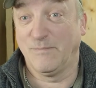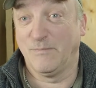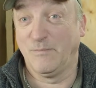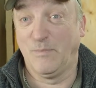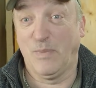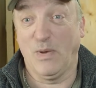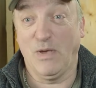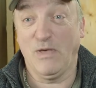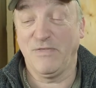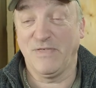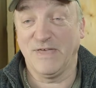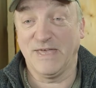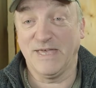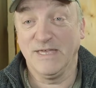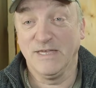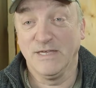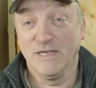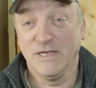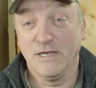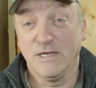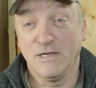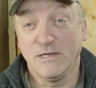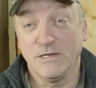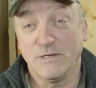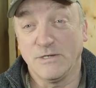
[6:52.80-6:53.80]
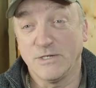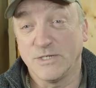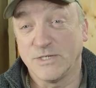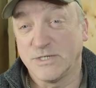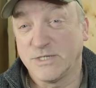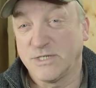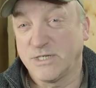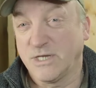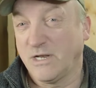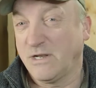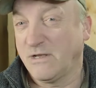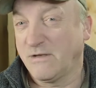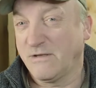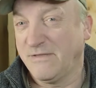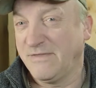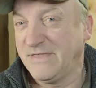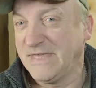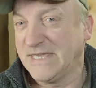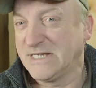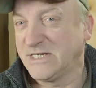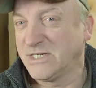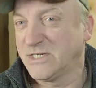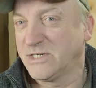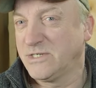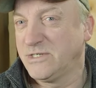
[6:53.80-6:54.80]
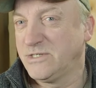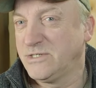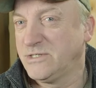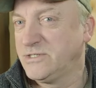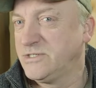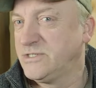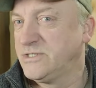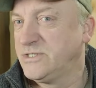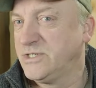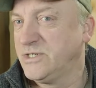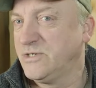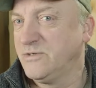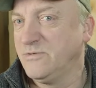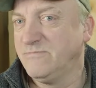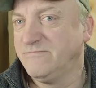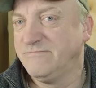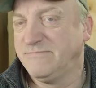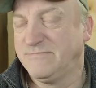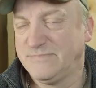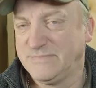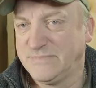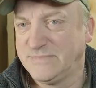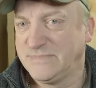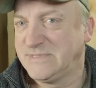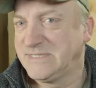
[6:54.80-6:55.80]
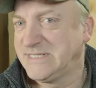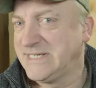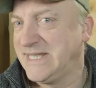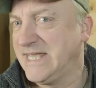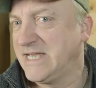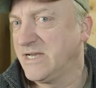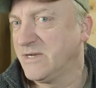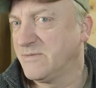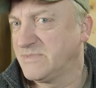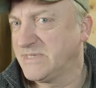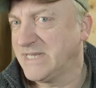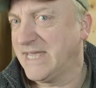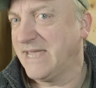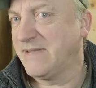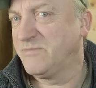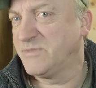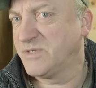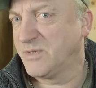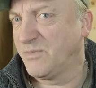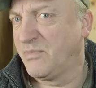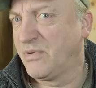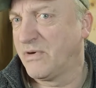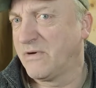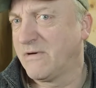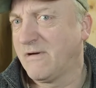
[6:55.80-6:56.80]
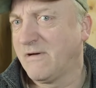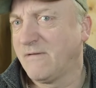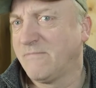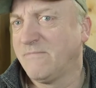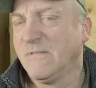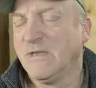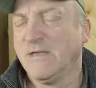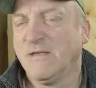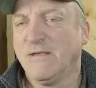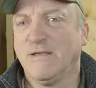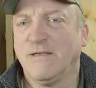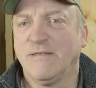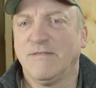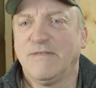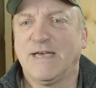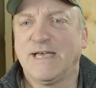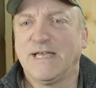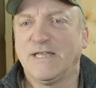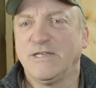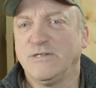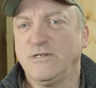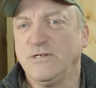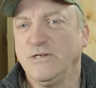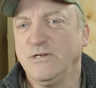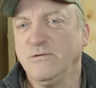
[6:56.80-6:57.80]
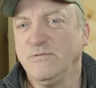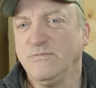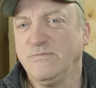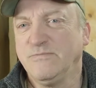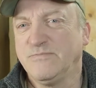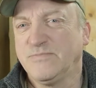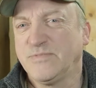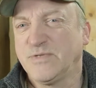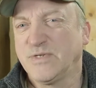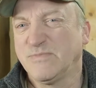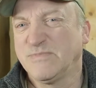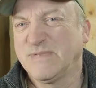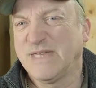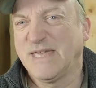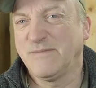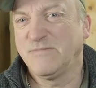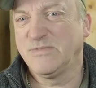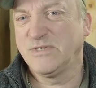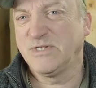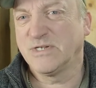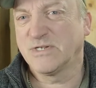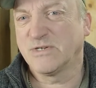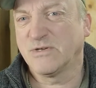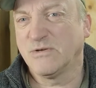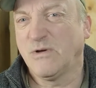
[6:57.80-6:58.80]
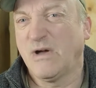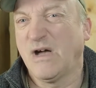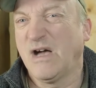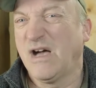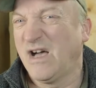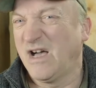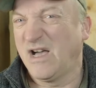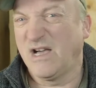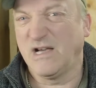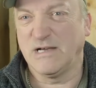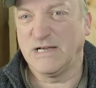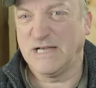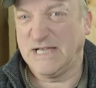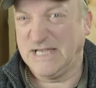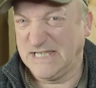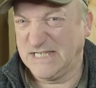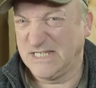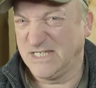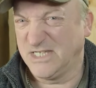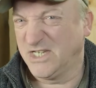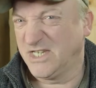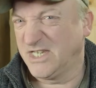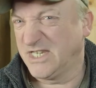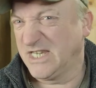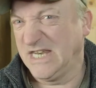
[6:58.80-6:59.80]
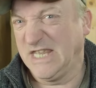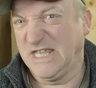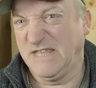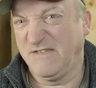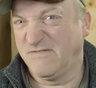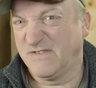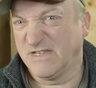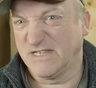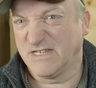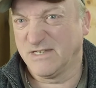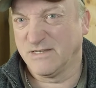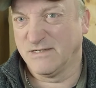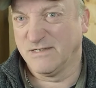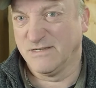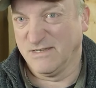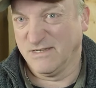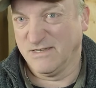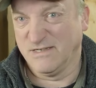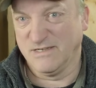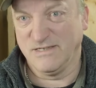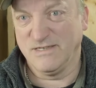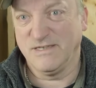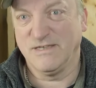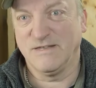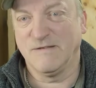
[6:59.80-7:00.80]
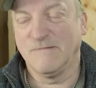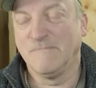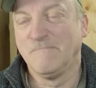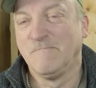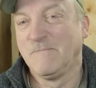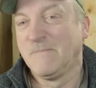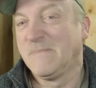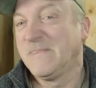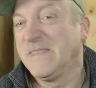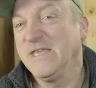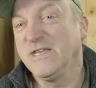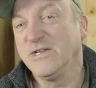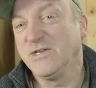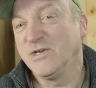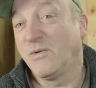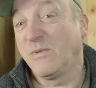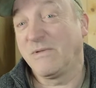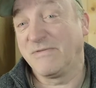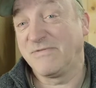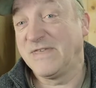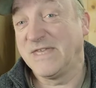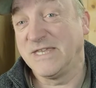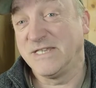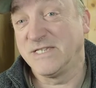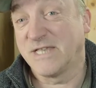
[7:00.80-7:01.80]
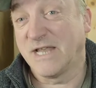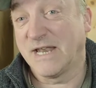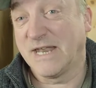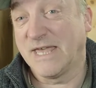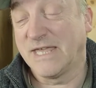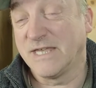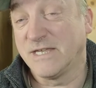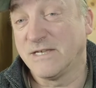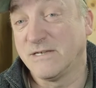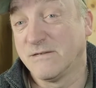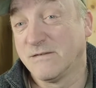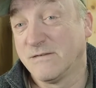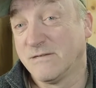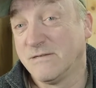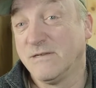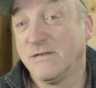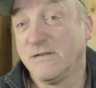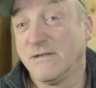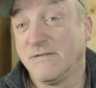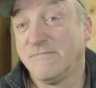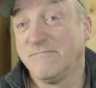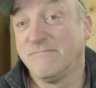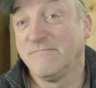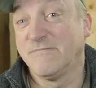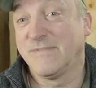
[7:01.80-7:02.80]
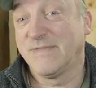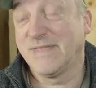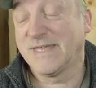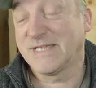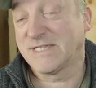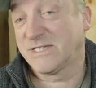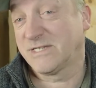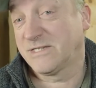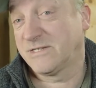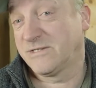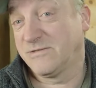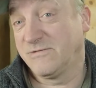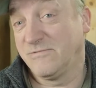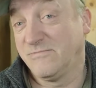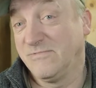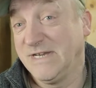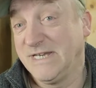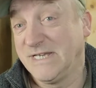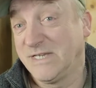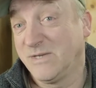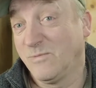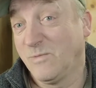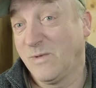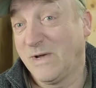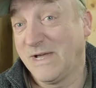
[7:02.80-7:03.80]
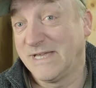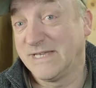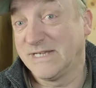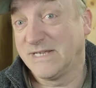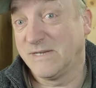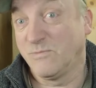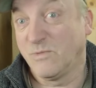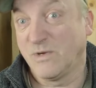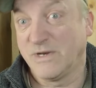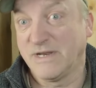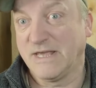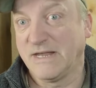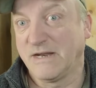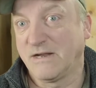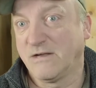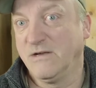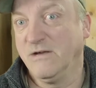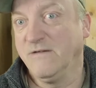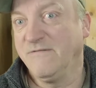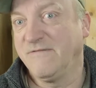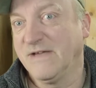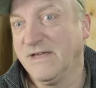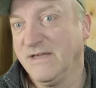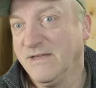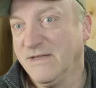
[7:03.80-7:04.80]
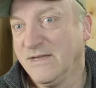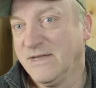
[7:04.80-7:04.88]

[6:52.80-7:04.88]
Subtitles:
bother, because a lot of things do take up time to put on that you sometimes just go, I'll just leave it. You know things are like, and that's the reason why I didn't want to get a cover